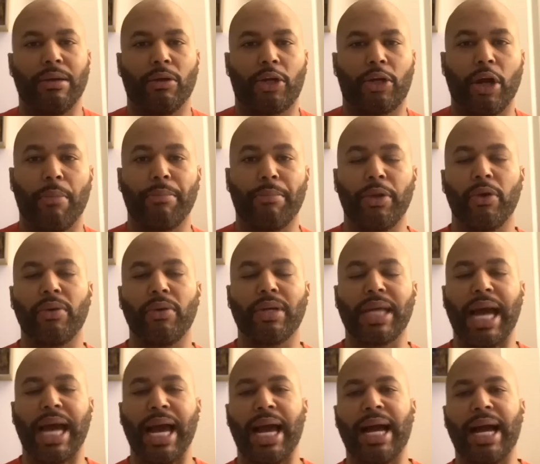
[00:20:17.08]
Commuting,
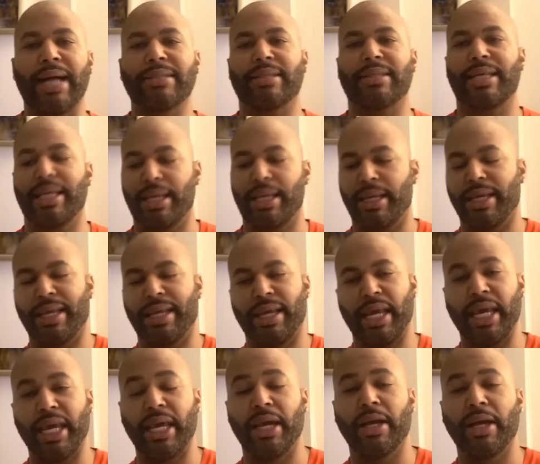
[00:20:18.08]
guys,
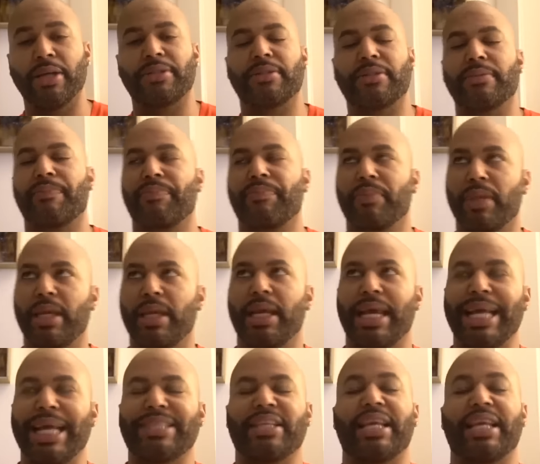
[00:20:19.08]
it's
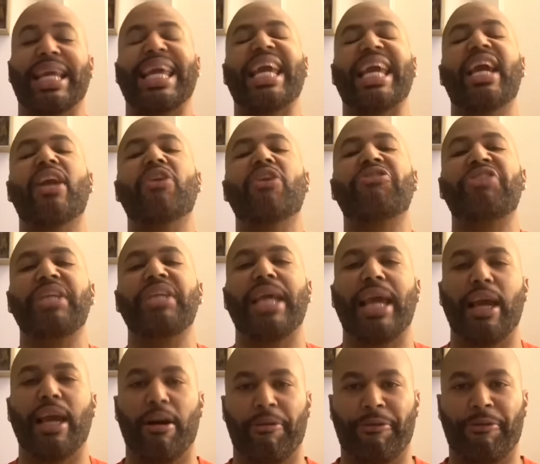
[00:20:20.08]
an energy
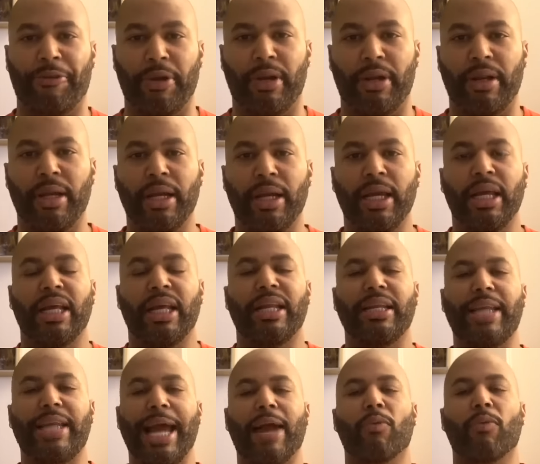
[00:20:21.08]
effort
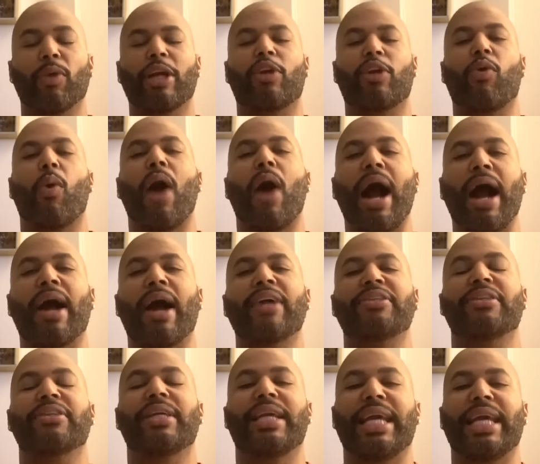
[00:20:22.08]
that
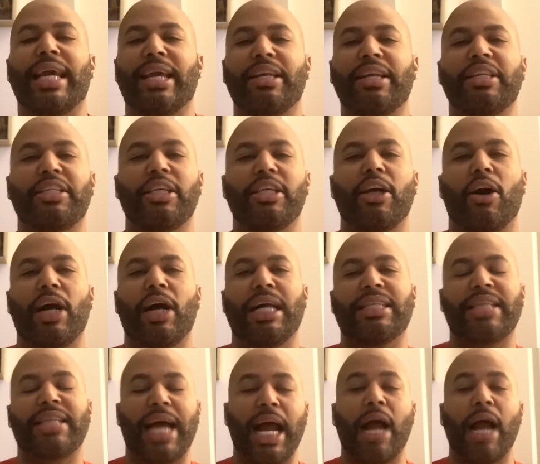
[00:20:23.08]
requires energy
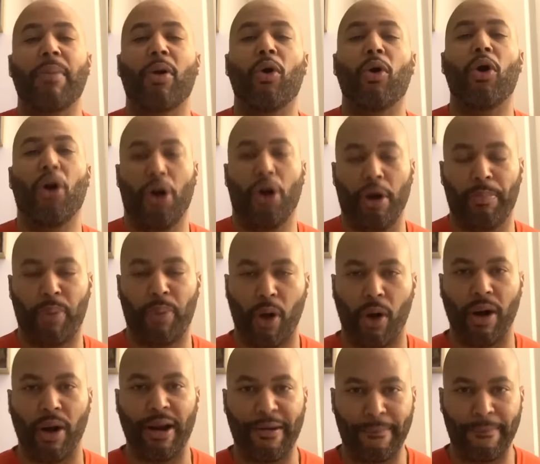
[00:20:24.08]
and time on her
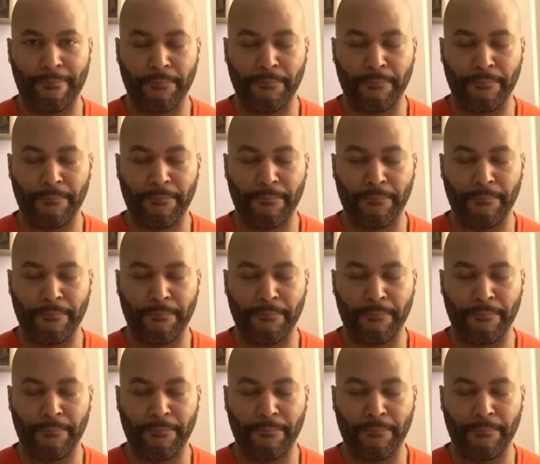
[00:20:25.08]
part.